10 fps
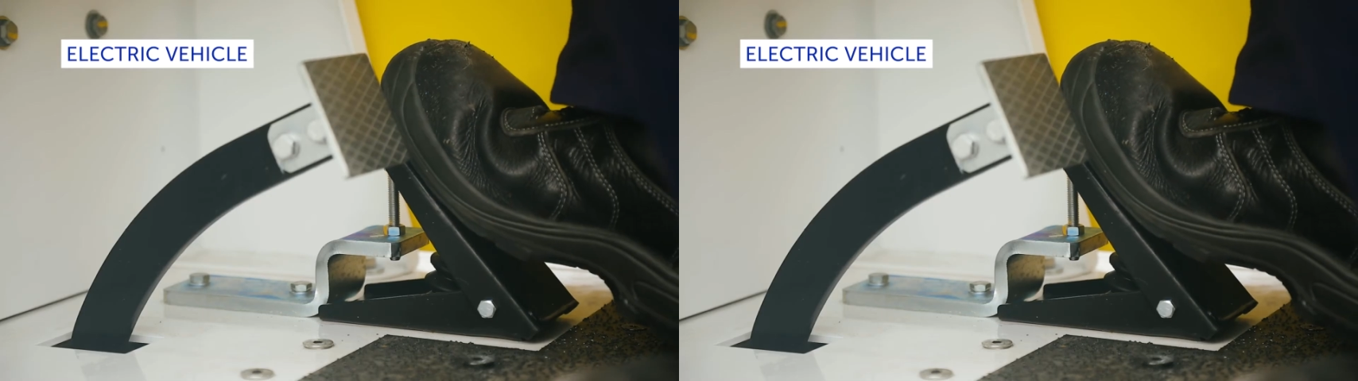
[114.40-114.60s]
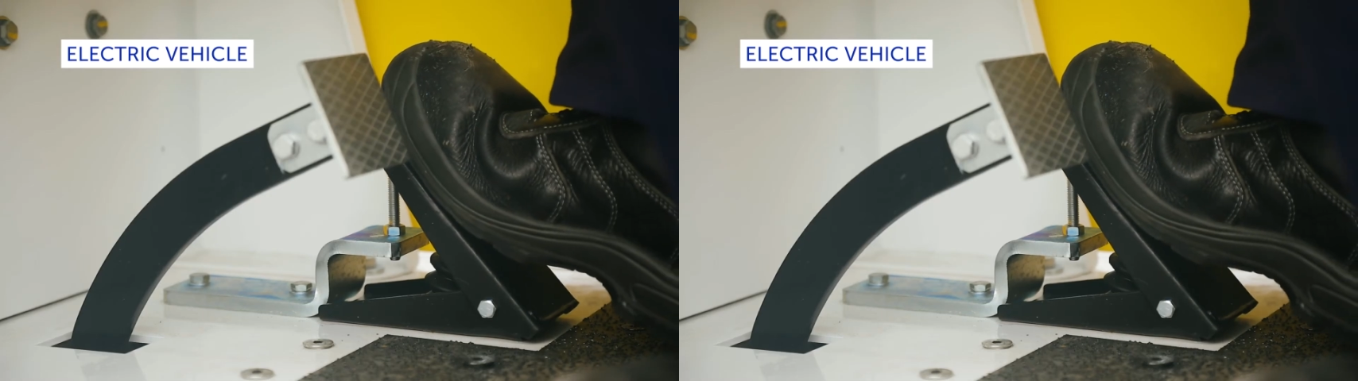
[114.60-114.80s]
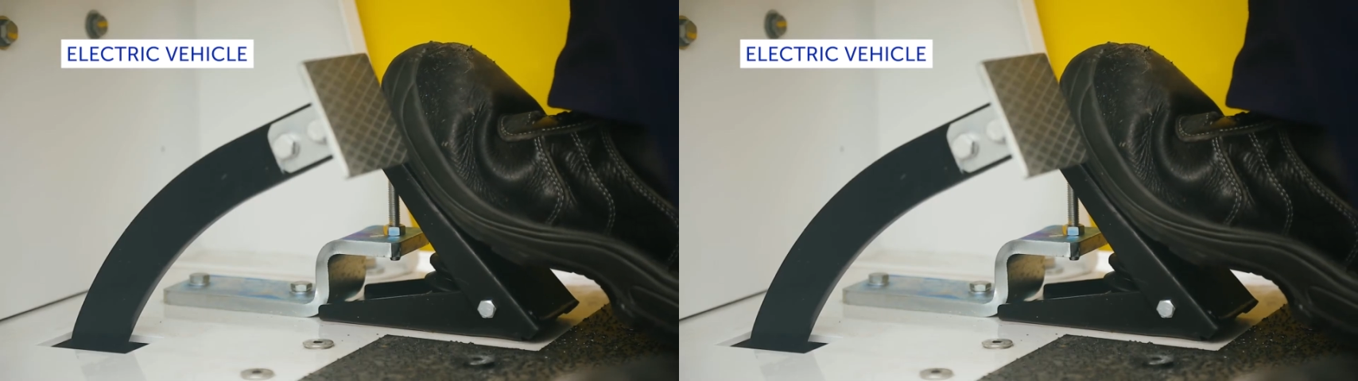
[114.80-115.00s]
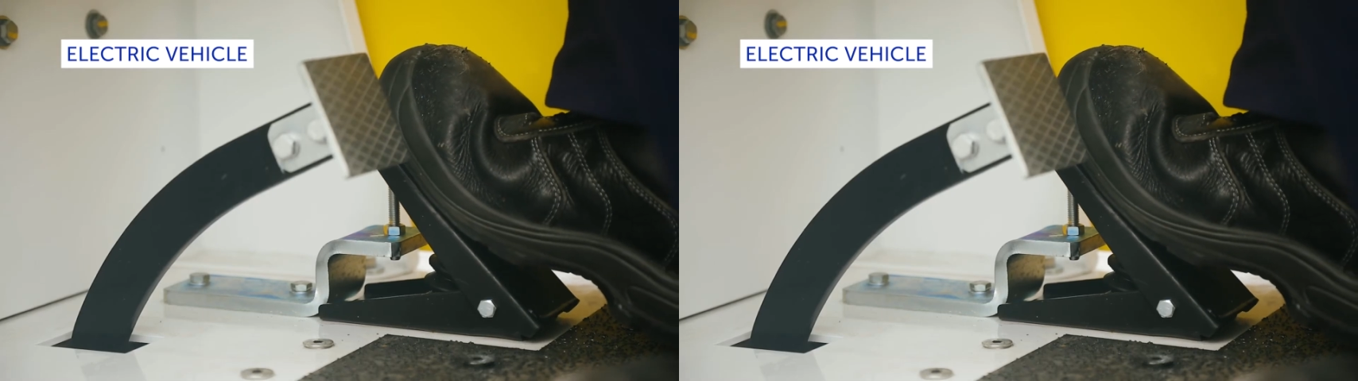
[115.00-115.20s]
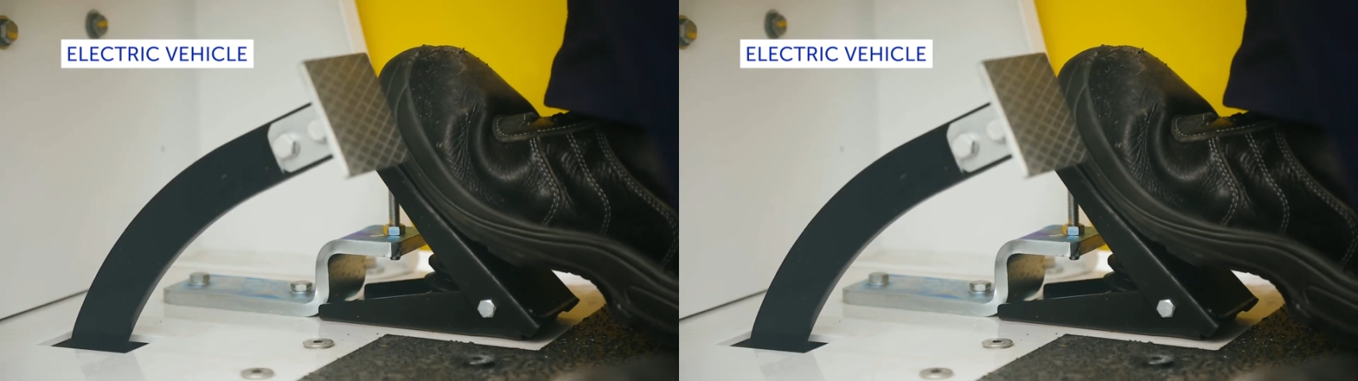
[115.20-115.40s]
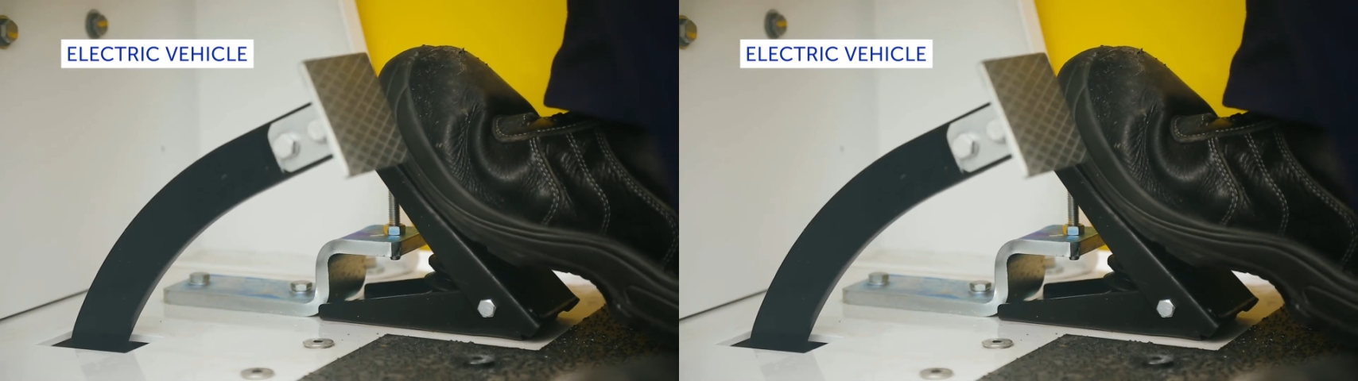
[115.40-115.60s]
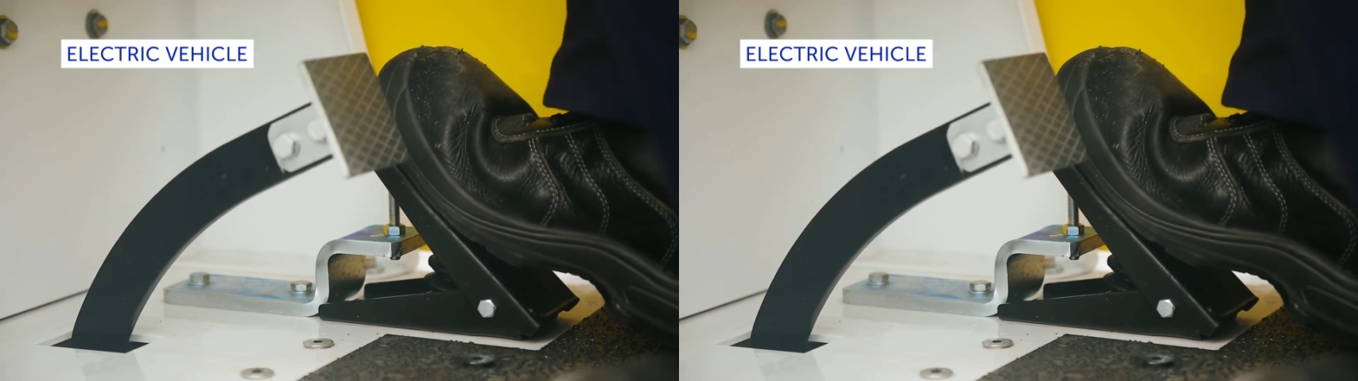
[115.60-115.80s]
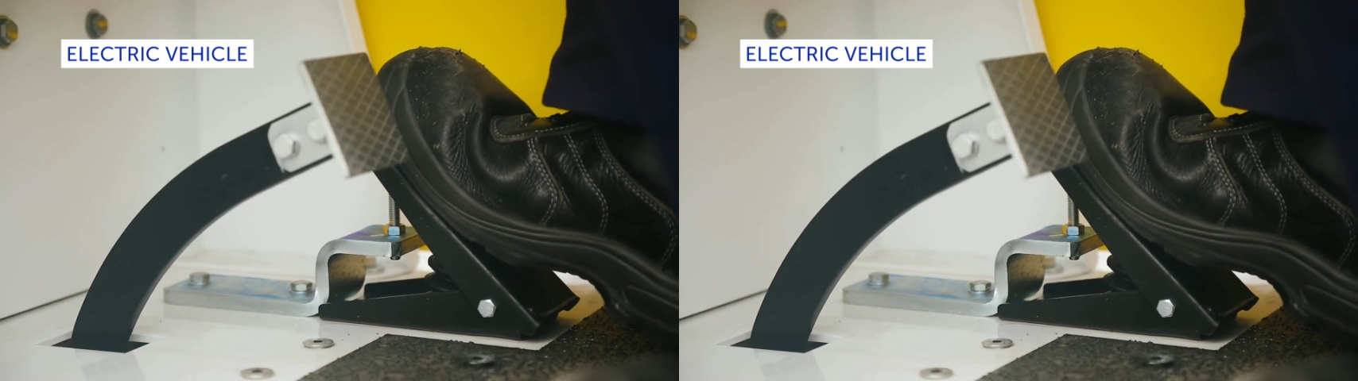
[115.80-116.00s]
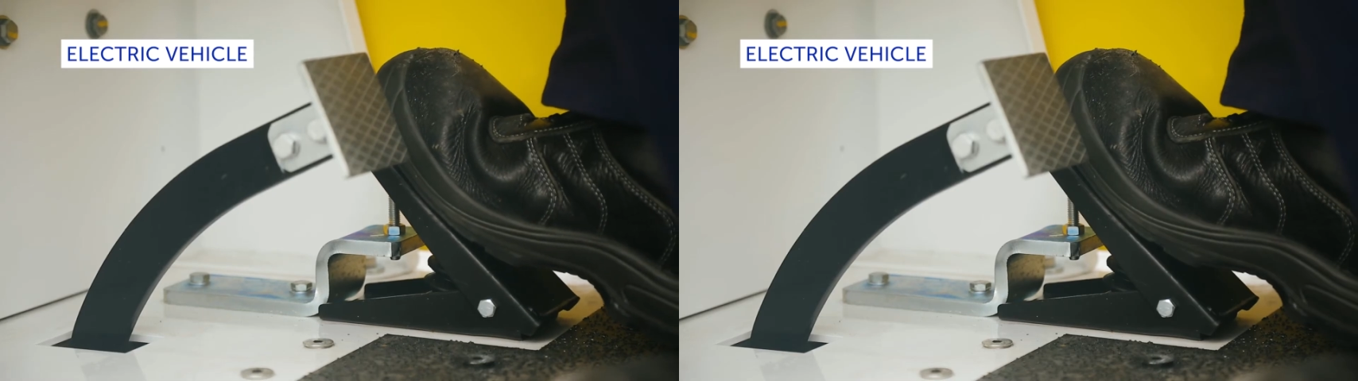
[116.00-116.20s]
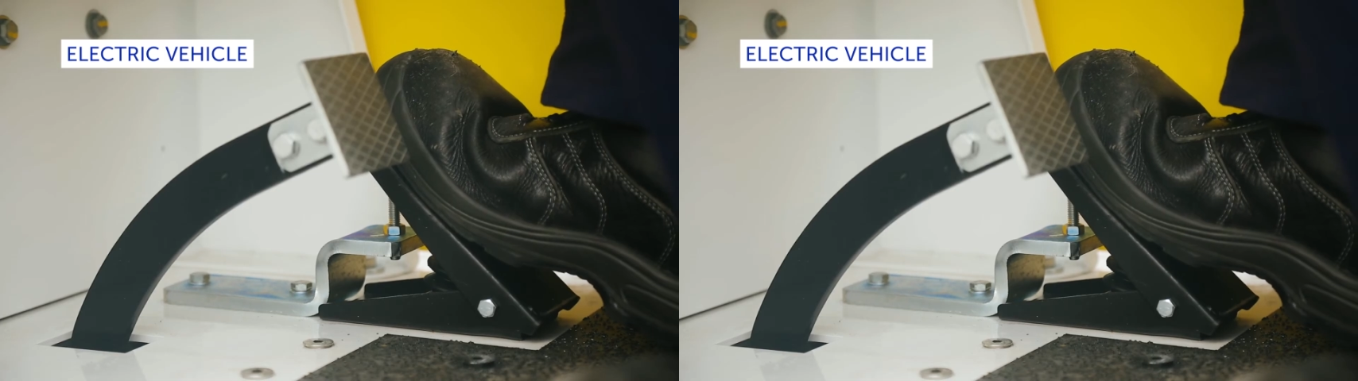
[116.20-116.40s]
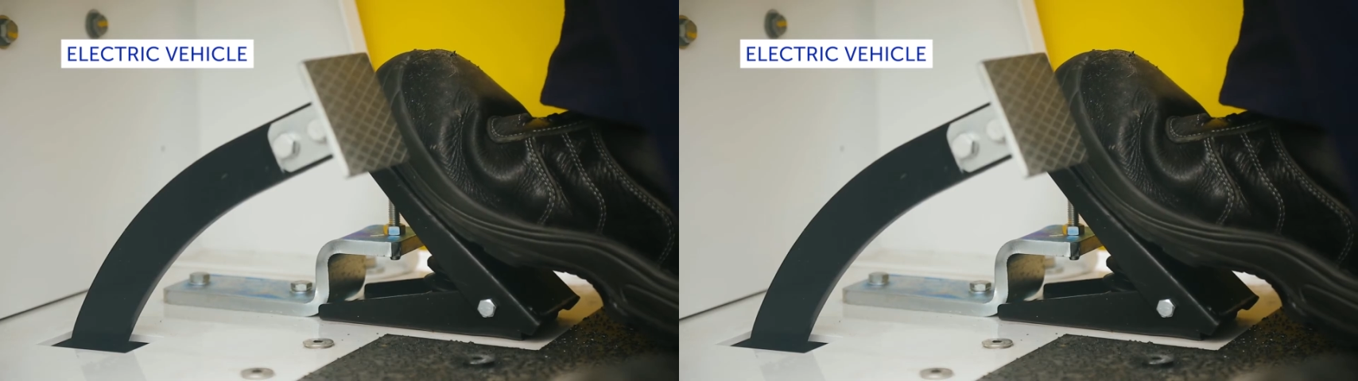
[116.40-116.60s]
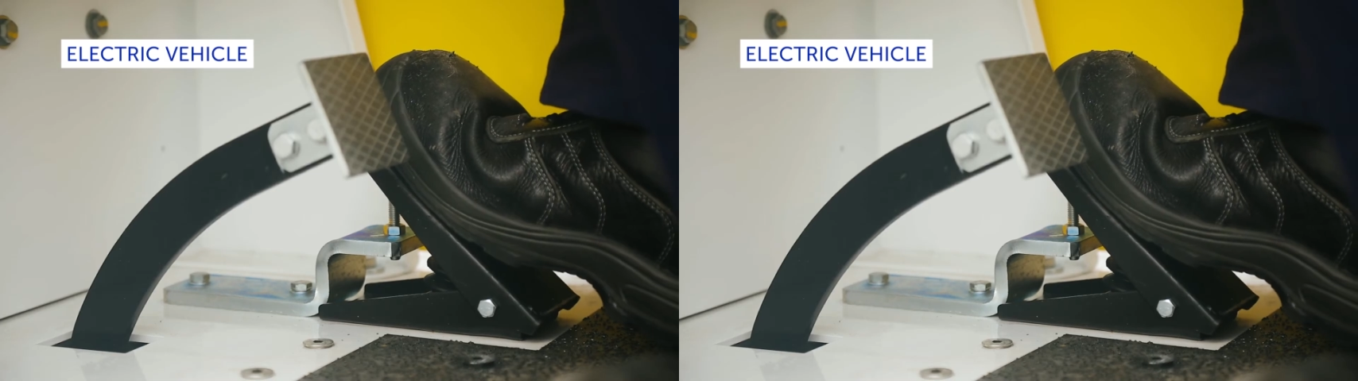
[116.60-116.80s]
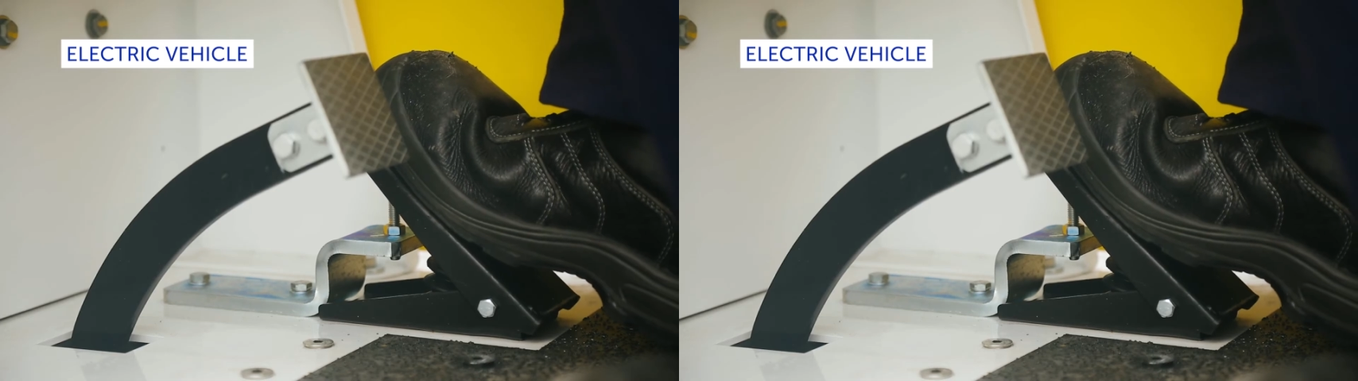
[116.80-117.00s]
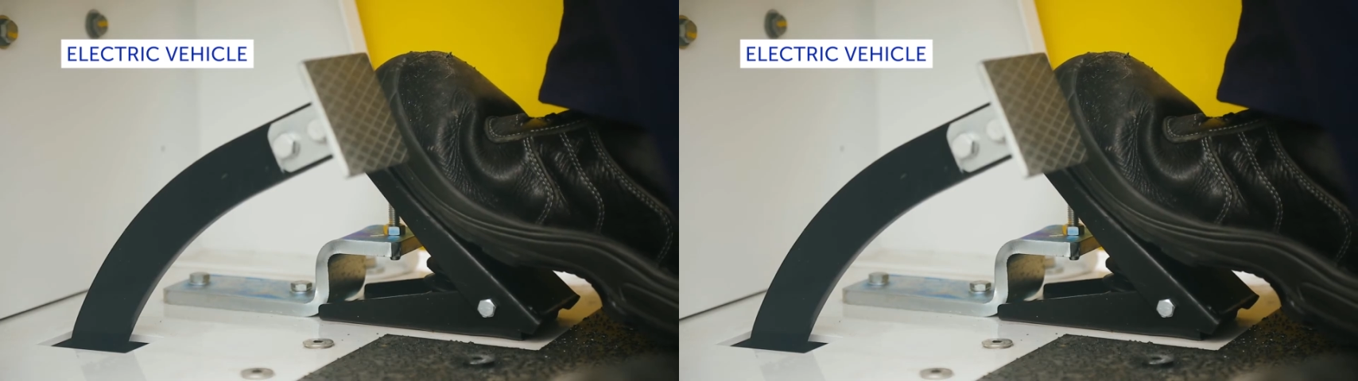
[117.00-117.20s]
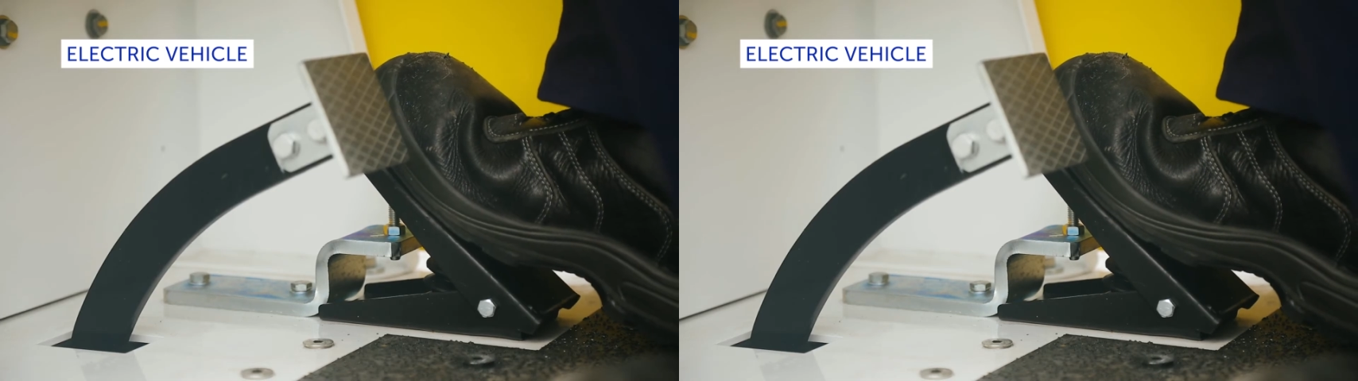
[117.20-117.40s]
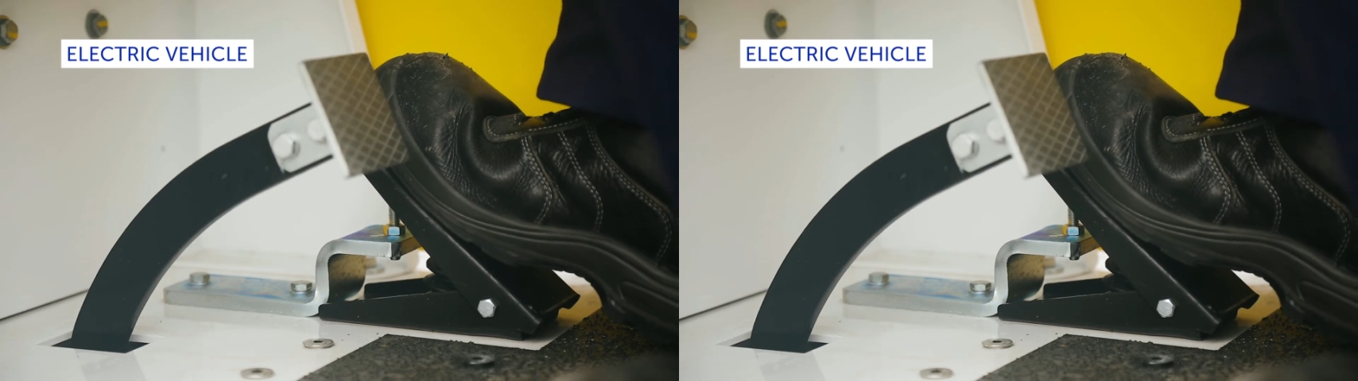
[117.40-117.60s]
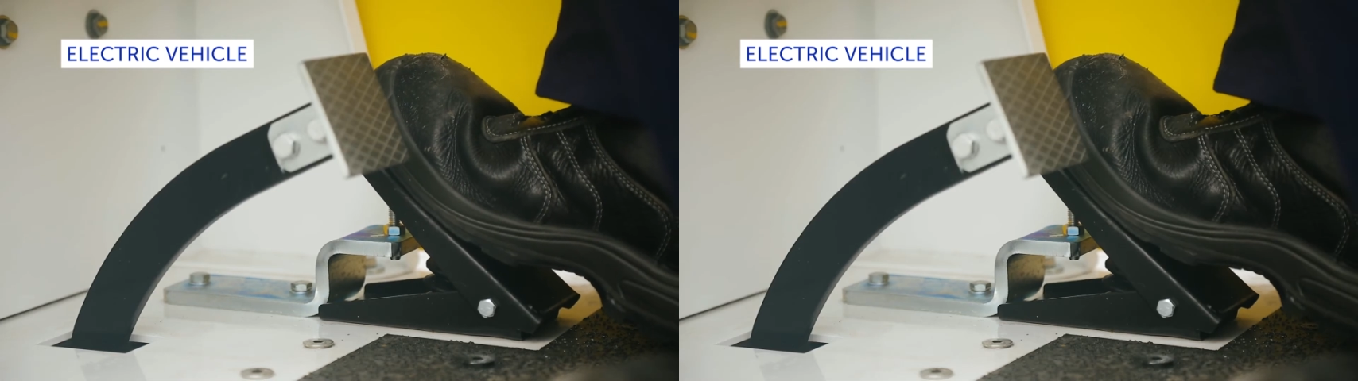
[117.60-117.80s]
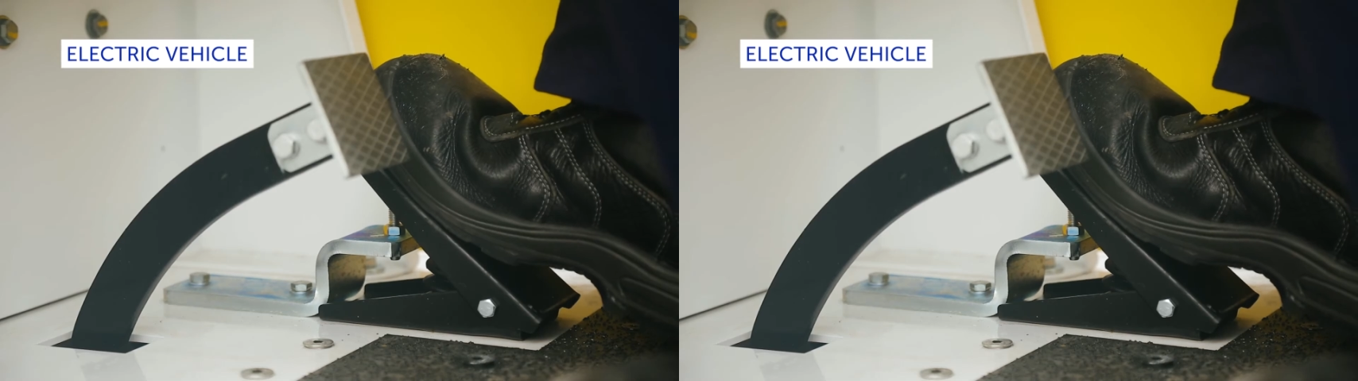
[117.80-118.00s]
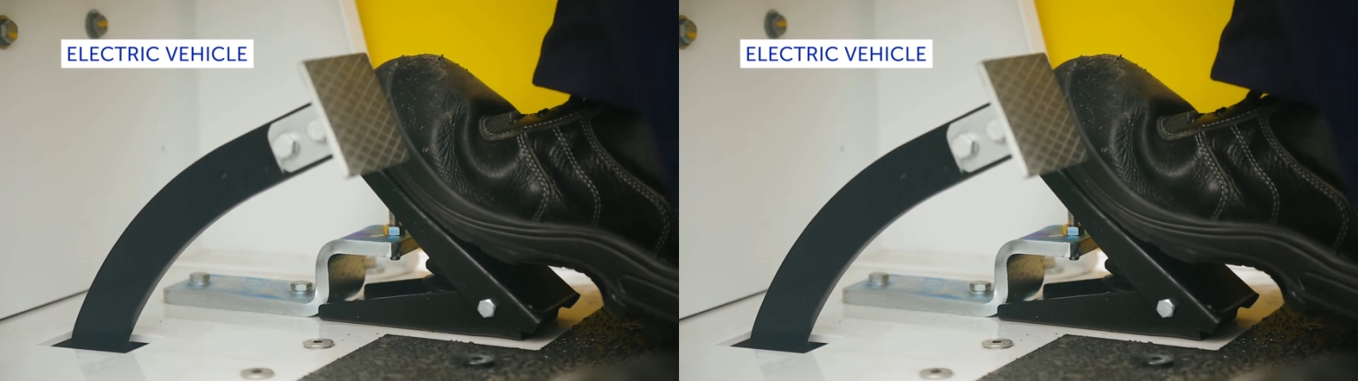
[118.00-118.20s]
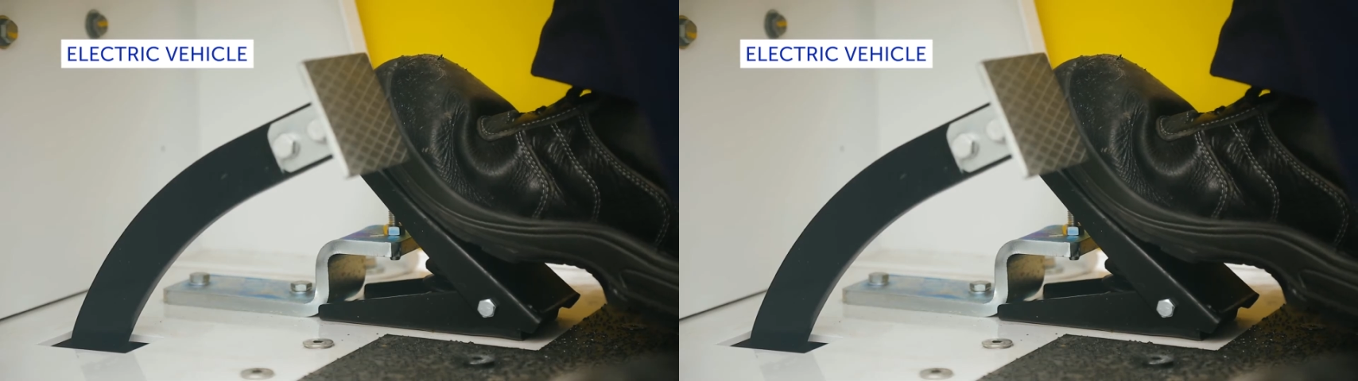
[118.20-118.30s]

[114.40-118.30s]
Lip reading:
[unreadable: no face in view]